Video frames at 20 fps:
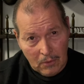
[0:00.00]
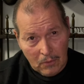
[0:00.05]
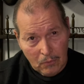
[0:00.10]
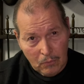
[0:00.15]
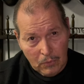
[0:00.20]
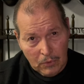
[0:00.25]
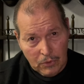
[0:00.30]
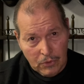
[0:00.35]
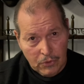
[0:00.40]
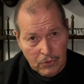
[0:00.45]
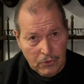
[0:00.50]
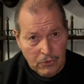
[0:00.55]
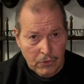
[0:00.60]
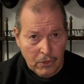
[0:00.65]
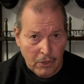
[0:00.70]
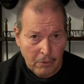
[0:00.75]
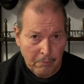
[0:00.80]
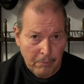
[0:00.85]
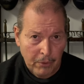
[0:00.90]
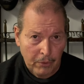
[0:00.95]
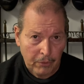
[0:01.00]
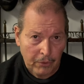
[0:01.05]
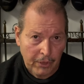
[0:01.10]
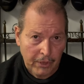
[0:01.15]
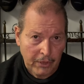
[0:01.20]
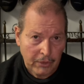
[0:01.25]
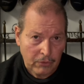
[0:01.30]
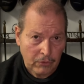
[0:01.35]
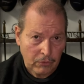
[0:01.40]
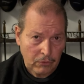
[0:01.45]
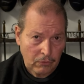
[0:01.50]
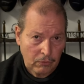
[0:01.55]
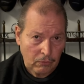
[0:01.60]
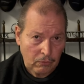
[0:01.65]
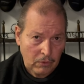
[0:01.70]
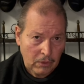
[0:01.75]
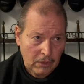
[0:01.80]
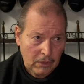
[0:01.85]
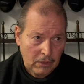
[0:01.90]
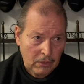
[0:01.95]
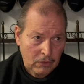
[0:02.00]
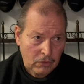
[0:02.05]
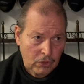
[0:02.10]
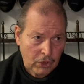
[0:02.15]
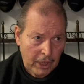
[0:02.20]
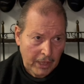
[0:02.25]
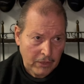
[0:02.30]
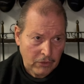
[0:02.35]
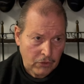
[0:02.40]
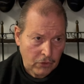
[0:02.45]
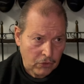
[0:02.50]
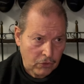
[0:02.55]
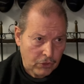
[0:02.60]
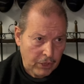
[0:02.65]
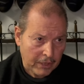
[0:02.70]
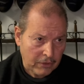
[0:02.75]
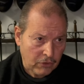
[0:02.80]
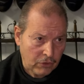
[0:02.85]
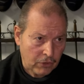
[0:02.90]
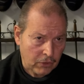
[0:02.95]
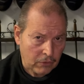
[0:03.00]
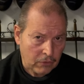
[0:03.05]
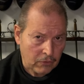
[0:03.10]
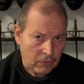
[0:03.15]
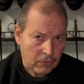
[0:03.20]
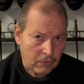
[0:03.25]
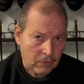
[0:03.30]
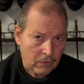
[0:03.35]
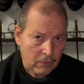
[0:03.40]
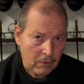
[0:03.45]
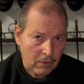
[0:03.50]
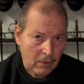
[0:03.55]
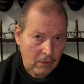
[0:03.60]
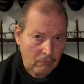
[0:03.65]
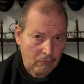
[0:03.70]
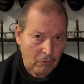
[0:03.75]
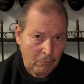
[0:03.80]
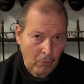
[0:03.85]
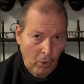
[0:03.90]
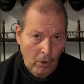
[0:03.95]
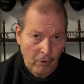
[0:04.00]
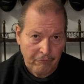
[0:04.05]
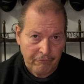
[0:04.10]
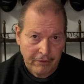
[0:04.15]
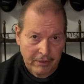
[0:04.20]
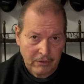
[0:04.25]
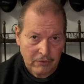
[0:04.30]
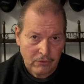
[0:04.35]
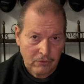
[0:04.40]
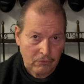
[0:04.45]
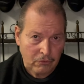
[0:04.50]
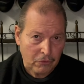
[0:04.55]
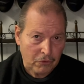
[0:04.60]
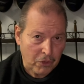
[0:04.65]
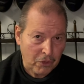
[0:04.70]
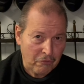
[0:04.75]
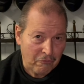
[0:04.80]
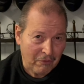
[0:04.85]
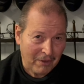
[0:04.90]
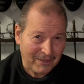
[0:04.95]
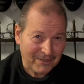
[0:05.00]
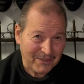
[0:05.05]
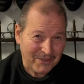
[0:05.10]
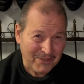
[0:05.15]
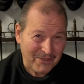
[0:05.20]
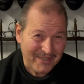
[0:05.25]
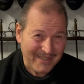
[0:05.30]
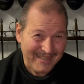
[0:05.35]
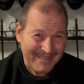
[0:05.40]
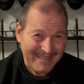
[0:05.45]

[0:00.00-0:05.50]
which is the ability to change intentions from offense to defense